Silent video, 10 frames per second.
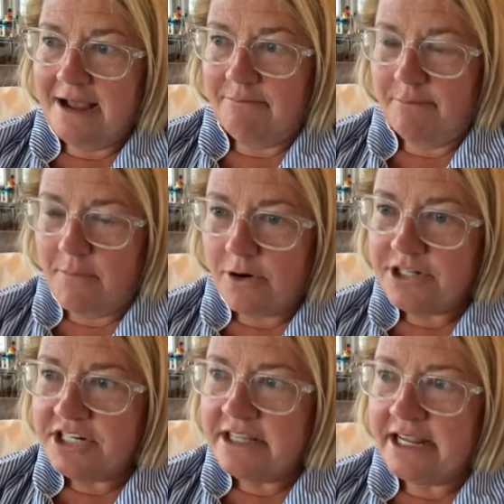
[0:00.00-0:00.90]
I
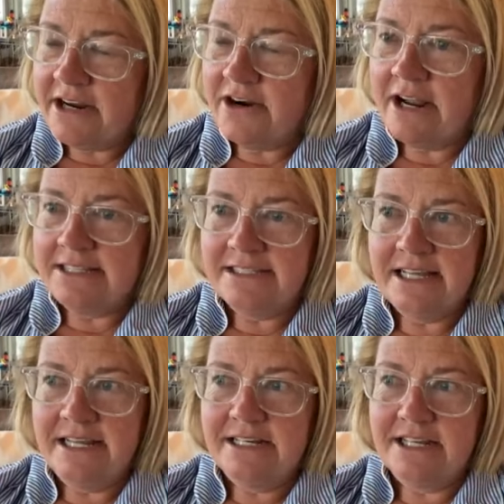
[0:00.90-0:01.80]
march in there. I
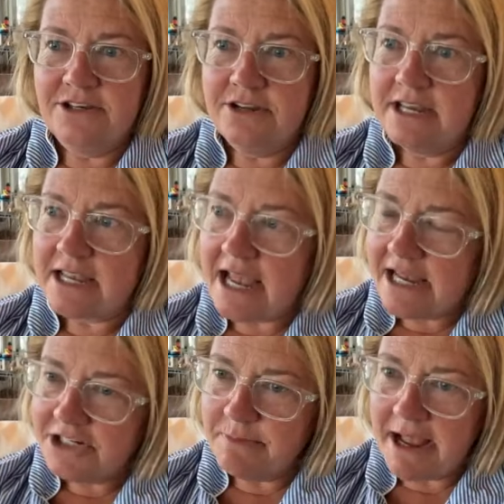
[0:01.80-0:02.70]
say, can you get
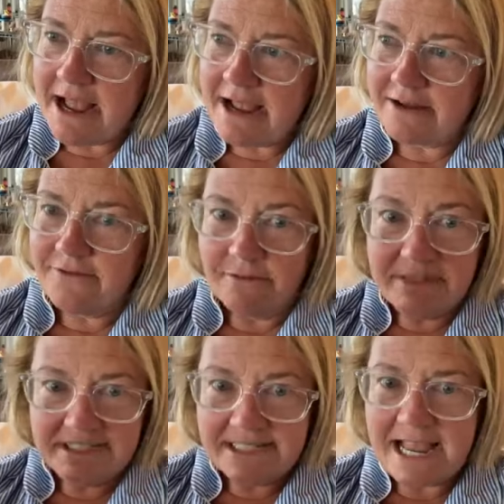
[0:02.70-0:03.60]
cash back
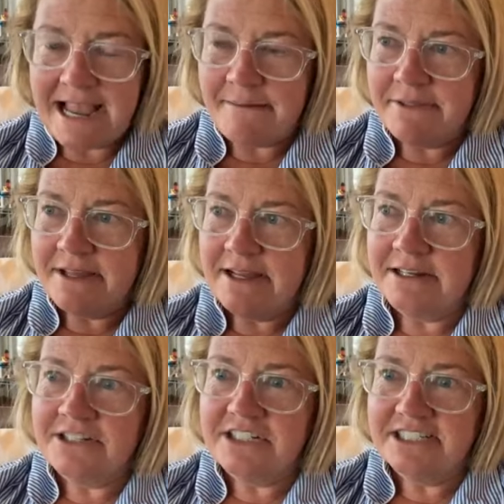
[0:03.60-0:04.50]
from this tap
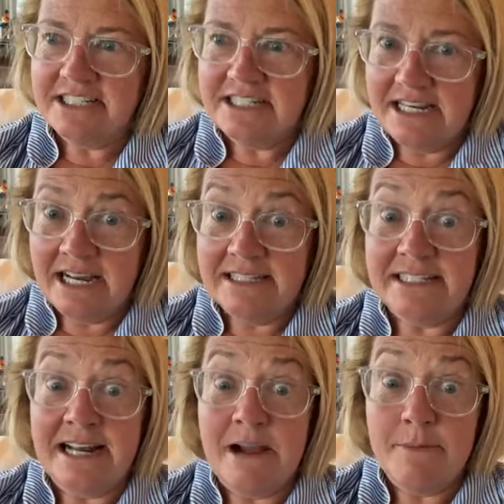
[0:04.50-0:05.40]
thing? She said, yeah. I
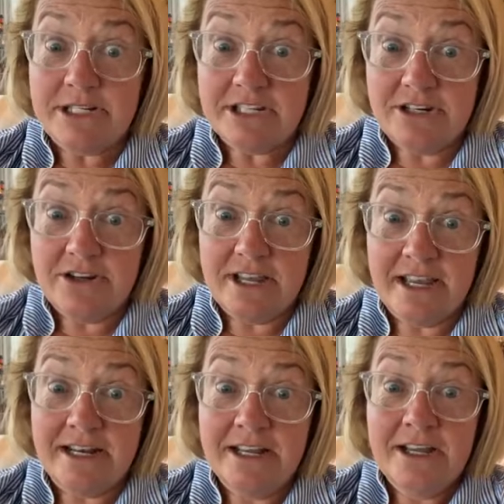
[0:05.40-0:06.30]
said, how much can you
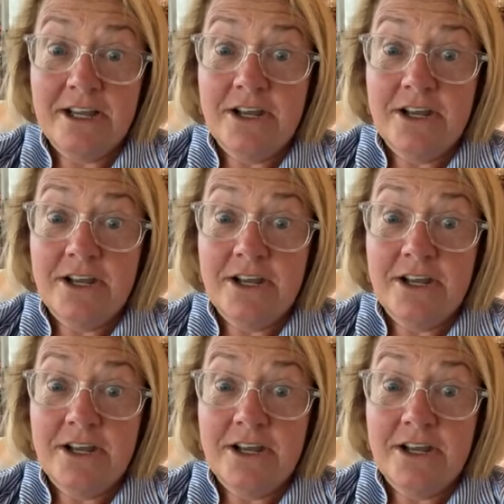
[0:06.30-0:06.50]
get?